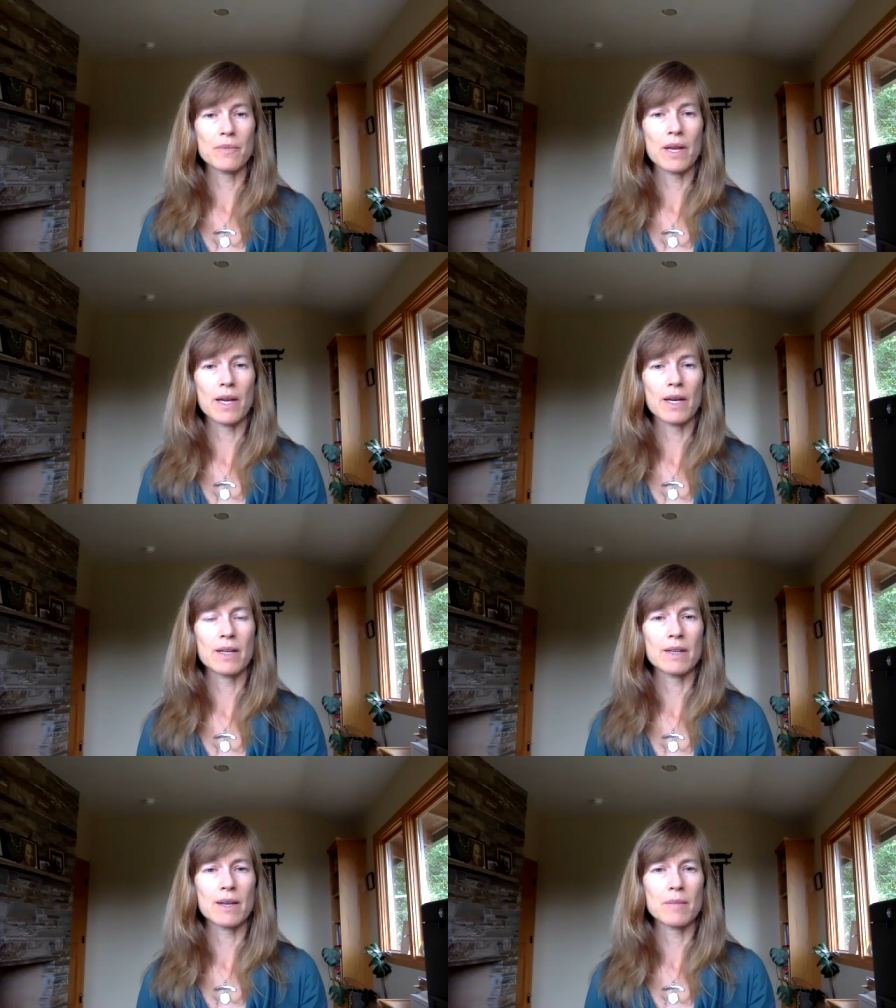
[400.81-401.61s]

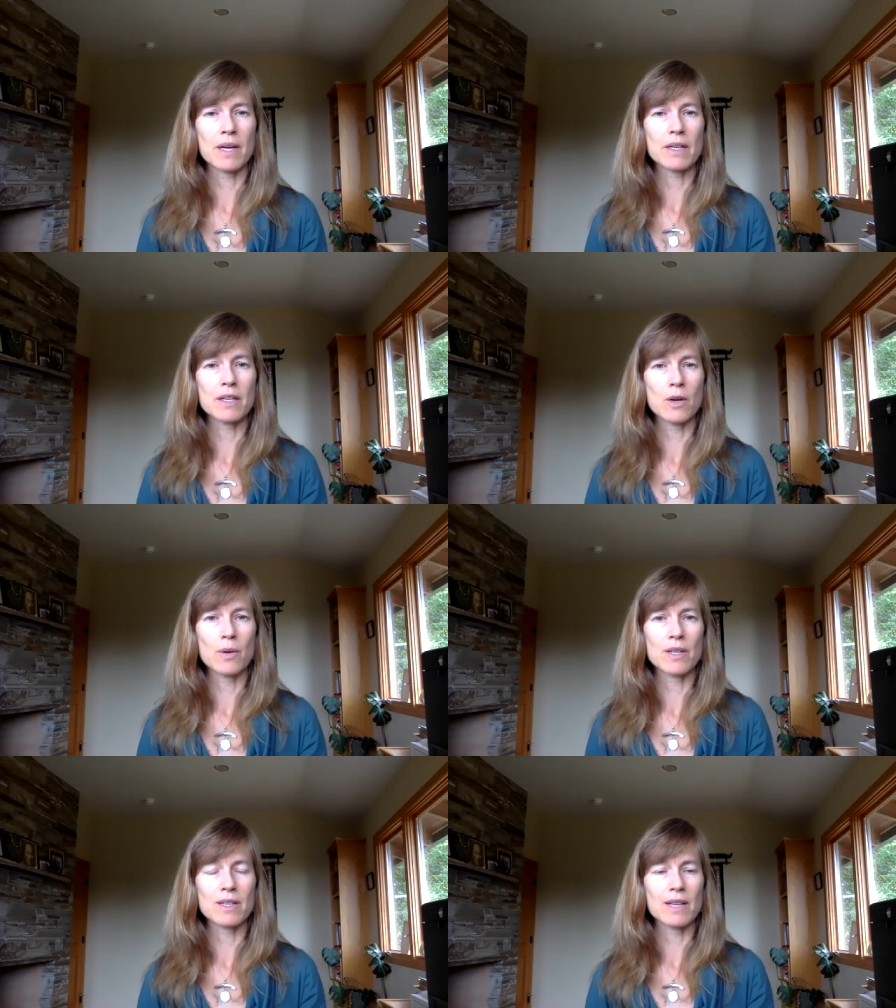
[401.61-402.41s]
And I'm not going to go
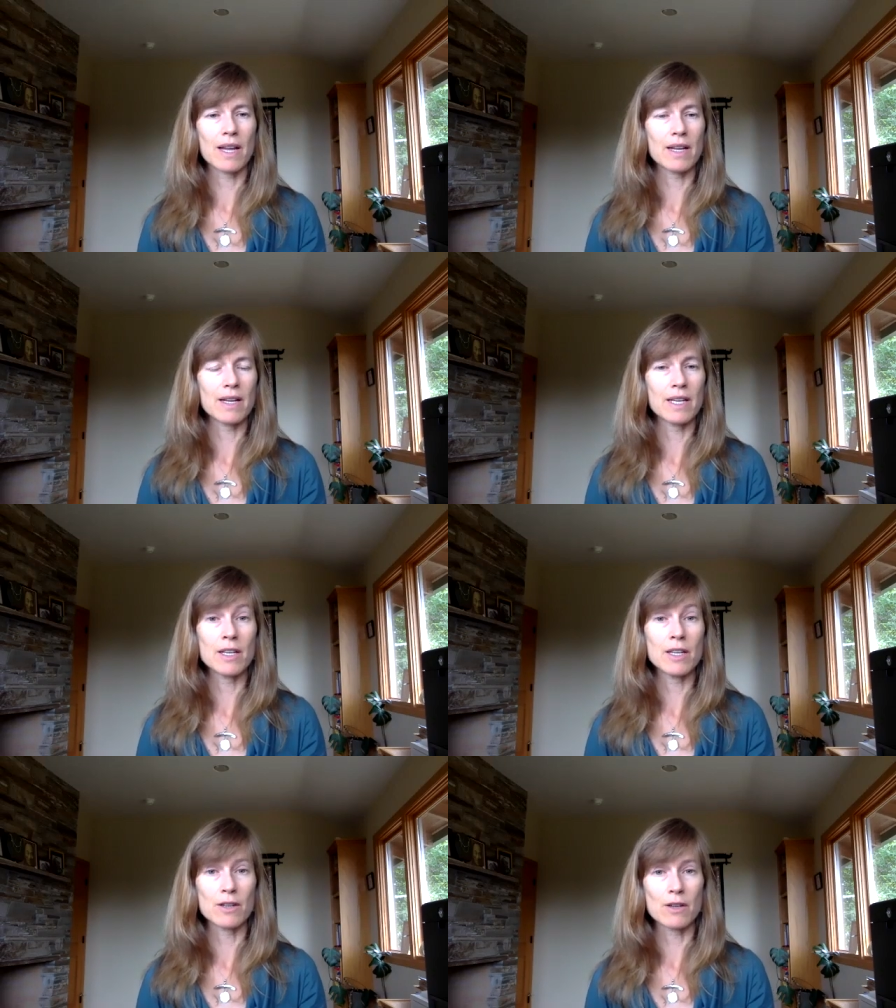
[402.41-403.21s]
into that
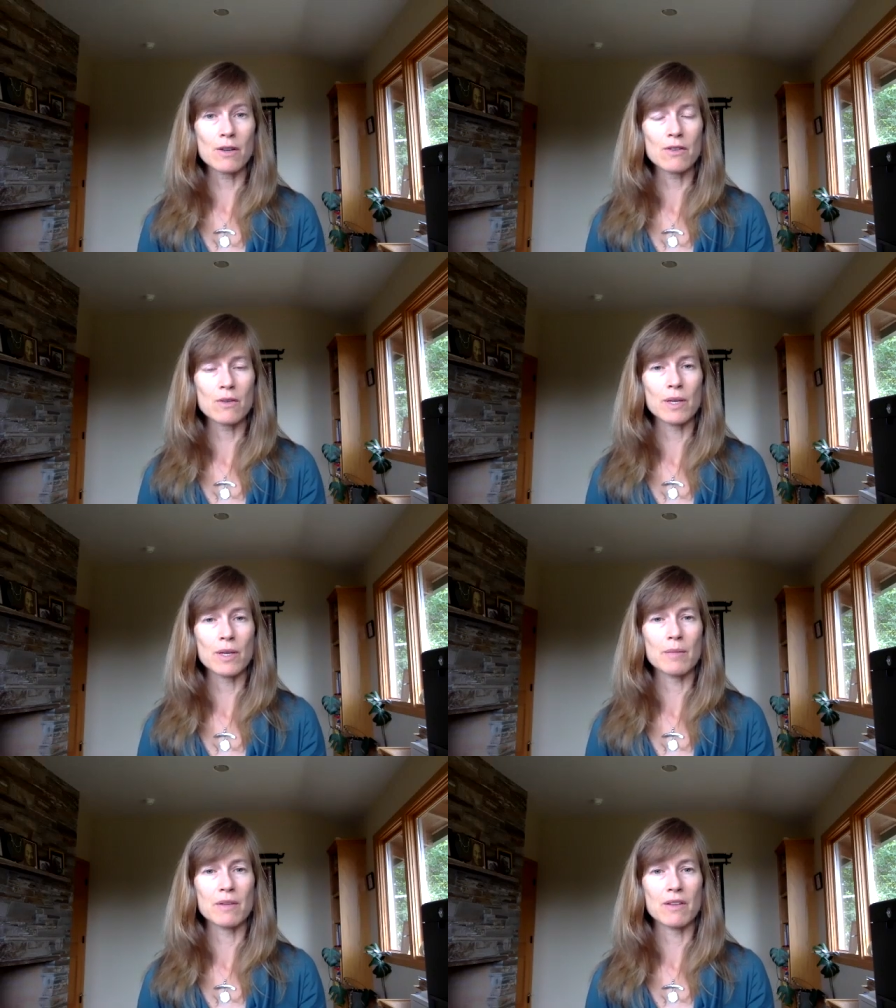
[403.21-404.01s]
here, so we
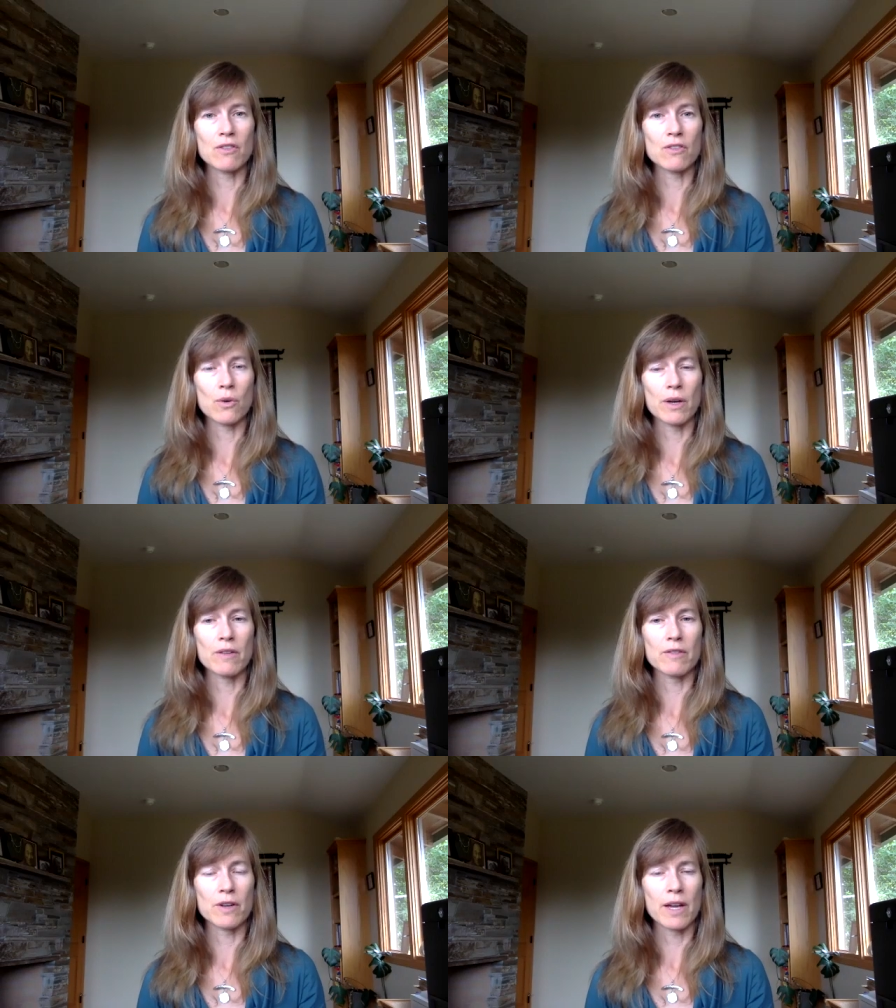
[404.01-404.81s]
keep this short
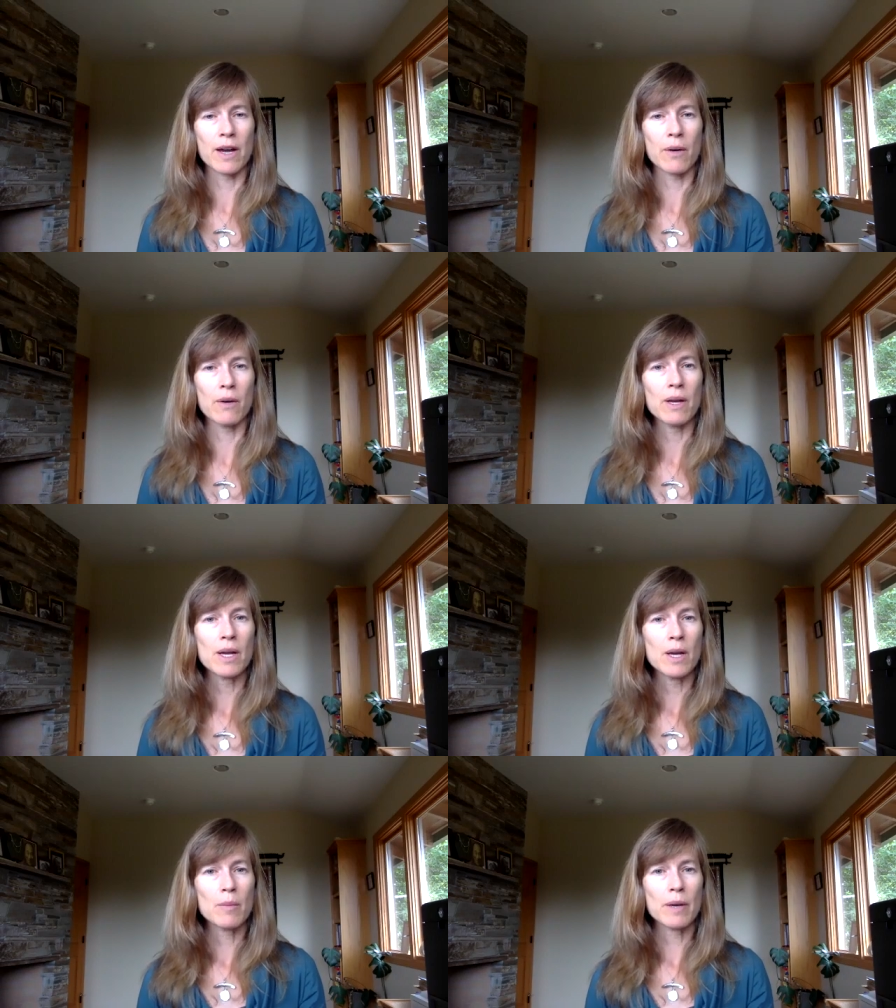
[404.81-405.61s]
for now,
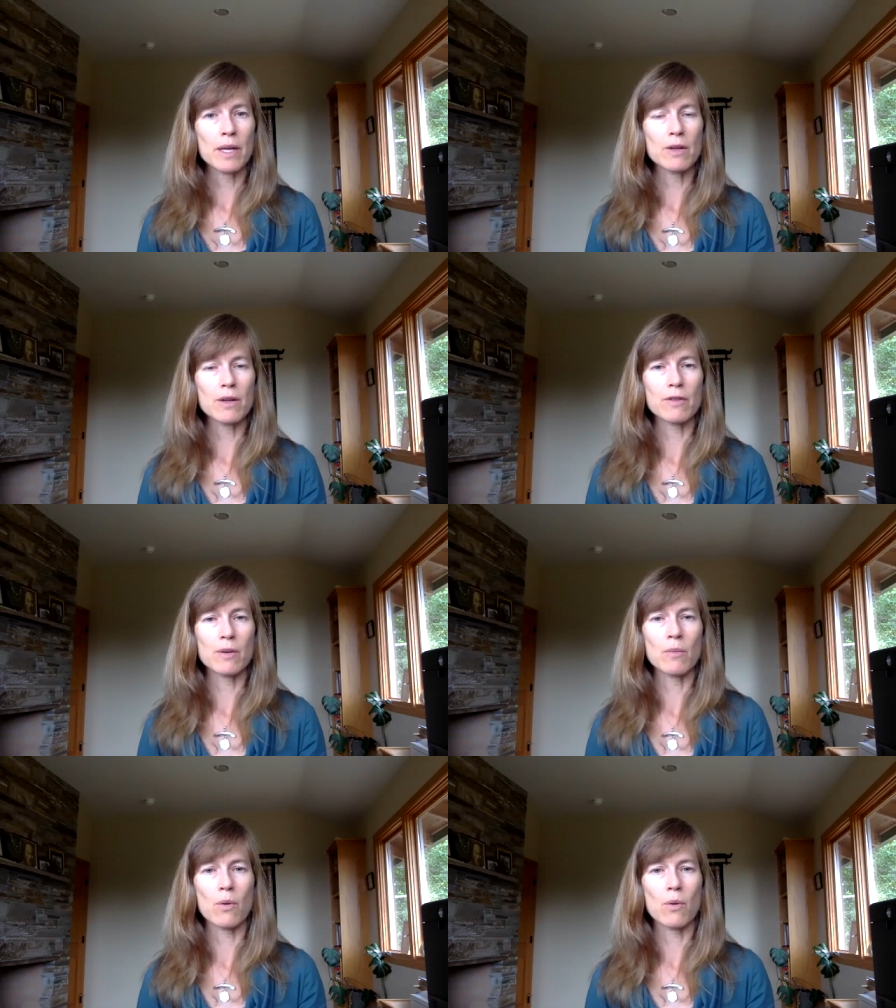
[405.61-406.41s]
but look for
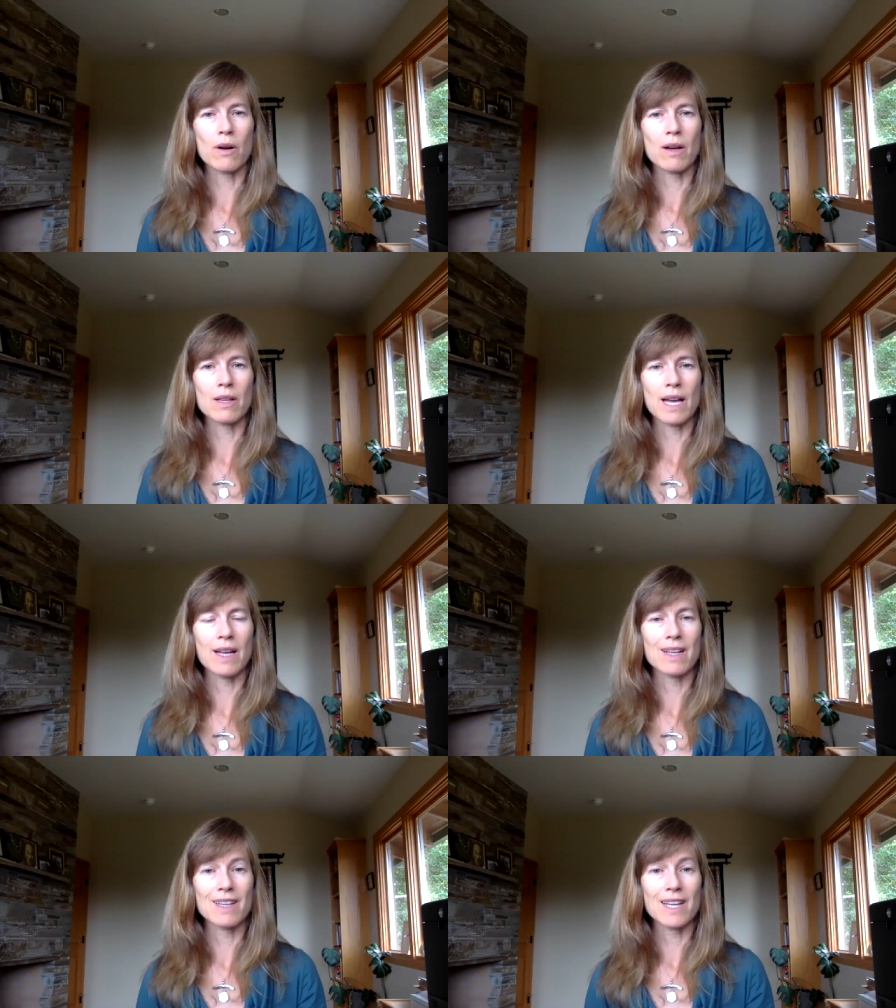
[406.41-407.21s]
more on
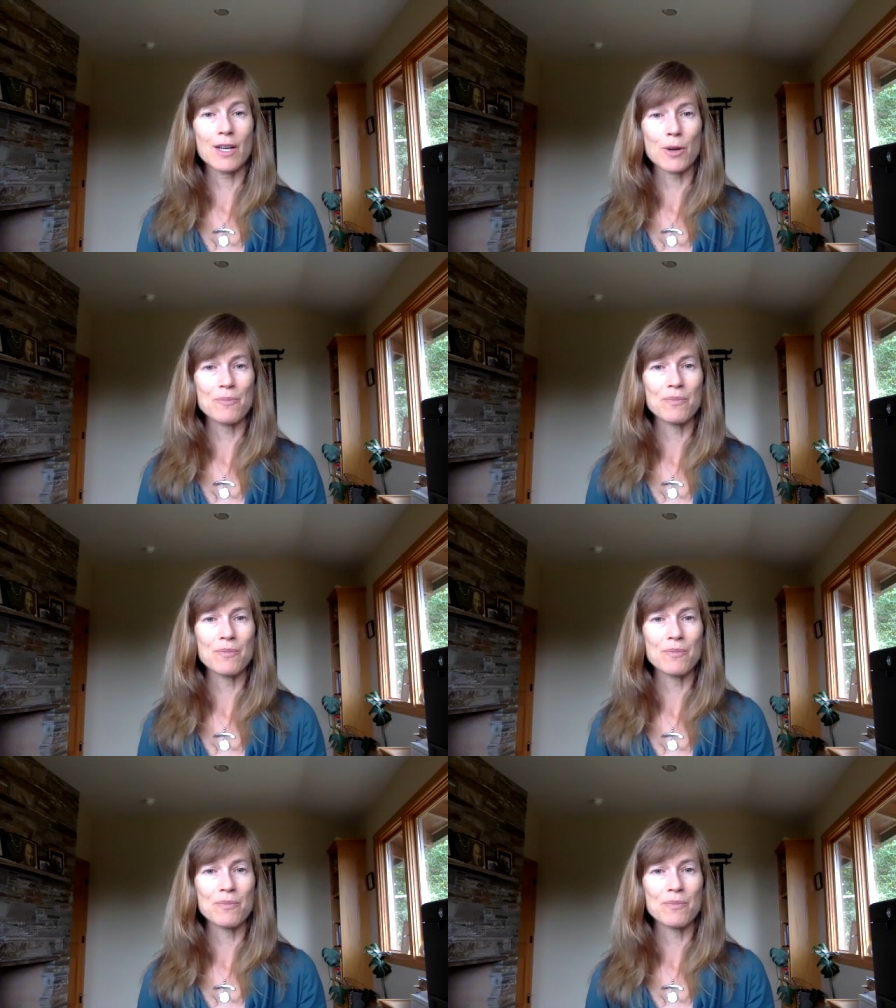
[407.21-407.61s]
that later.